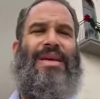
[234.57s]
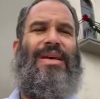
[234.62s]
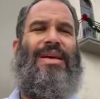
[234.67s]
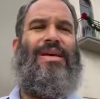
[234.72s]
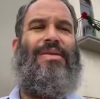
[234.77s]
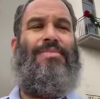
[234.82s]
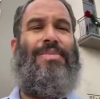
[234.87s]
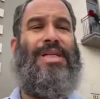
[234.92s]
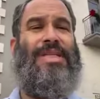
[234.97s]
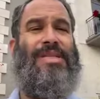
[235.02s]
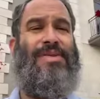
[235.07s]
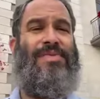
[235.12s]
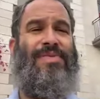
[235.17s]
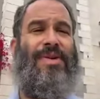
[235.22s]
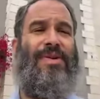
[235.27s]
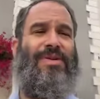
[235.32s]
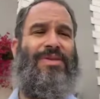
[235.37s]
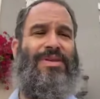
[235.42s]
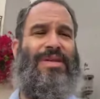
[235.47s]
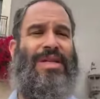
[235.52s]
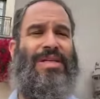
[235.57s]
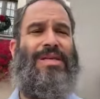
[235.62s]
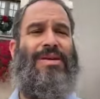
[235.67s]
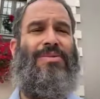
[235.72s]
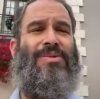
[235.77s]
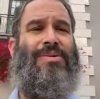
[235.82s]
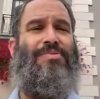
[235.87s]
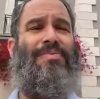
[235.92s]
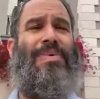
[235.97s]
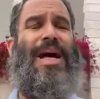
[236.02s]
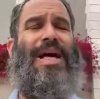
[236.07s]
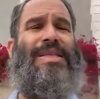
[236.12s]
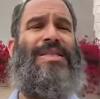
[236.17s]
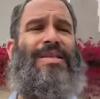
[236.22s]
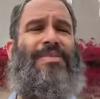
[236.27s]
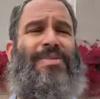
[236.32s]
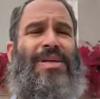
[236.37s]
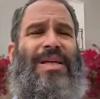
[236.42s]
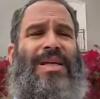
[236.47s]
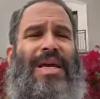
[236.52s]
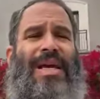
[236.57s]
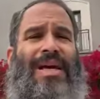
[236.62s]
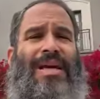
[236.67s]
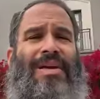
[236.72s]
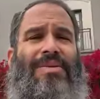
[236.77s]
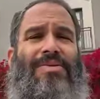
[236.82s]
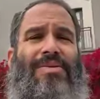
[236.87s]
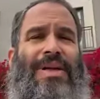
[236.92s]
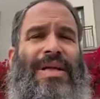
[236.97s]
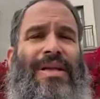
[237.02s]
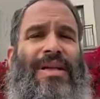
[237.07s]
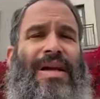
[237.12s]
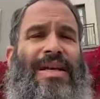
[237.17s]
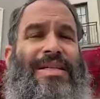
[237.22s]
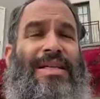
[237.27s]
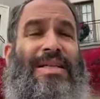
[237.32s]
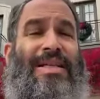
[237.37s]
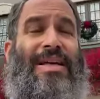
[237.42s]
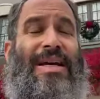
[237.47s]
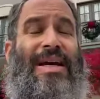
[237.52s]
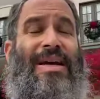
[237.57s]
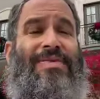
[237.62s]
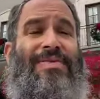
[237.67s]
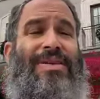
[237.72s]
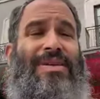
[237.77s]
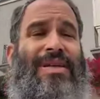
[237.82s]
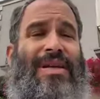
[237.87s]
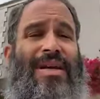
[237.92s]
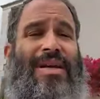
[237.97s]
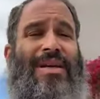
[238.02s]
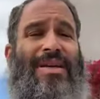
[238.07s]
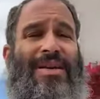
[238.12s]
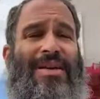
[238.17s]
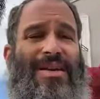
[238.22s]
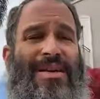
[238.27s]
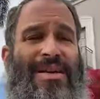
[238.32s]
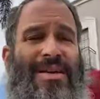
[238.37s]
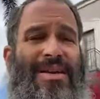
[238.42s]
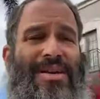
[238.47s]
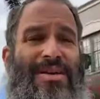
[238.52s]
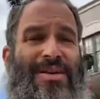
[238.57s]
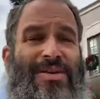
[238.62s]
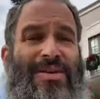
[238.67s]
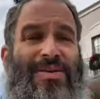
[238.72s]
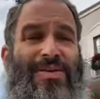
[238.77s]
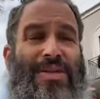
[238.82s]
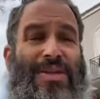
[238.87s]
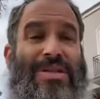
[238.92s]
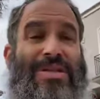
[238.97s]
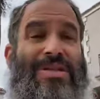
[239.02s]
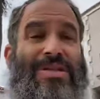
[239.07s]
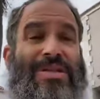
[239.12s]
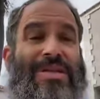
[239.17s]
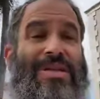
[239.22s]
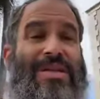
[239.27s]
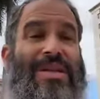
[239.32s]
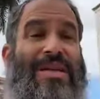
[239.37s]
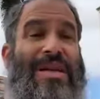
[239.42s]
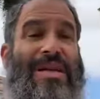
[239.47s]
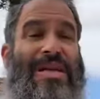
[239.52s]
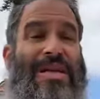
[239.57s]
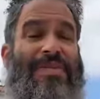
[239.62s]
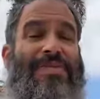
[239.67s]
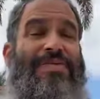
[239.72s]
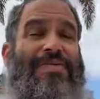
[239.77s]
and mitzvot as he was possibly can, realizing that every day was a gift